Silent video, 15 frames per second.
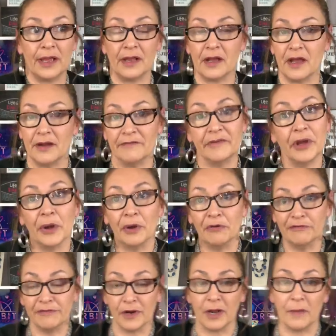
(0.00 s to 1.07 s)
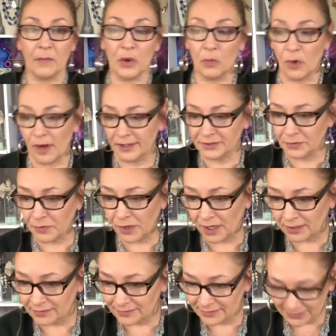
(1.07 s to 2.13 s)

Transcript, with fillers: and kind of go from wall to wall.